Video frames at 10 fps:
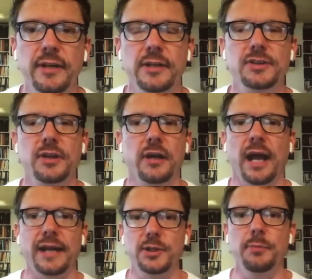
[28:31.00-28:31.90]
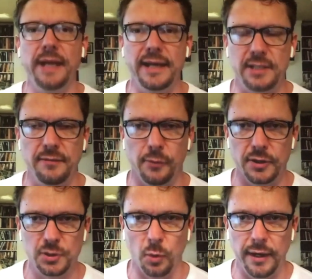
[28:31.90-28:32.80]
in the sunlight, you'd be asking for a
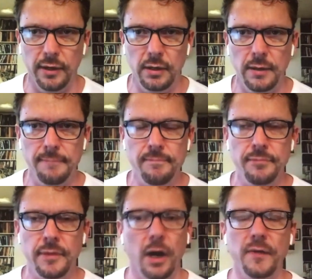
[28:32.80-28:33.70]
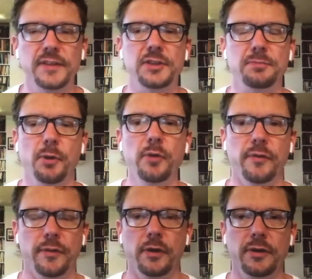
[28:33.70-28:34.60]
sweater. All this is
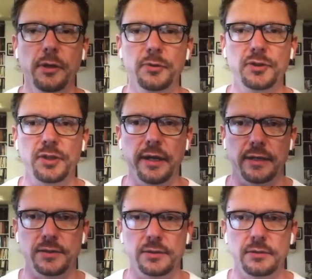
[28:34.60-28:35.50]
proven. There are huge studies,